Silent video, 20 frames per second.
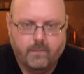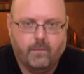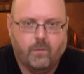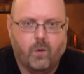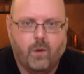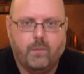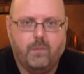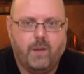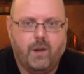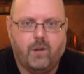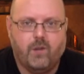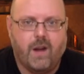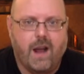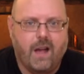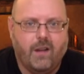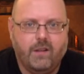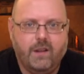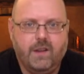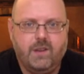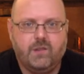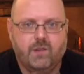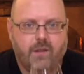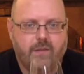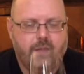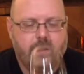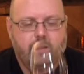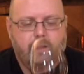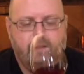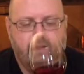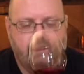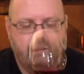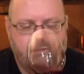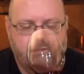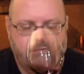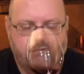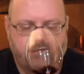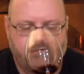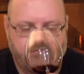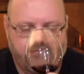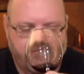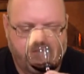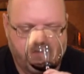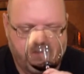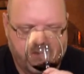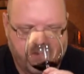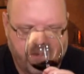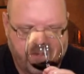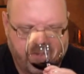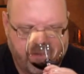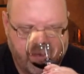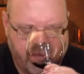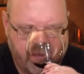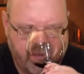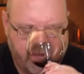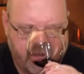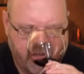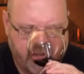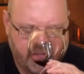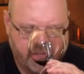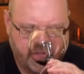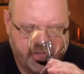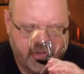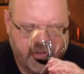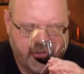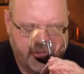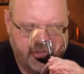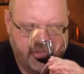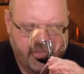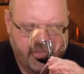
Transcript: more minerality driven than, than fruit driven on the nose.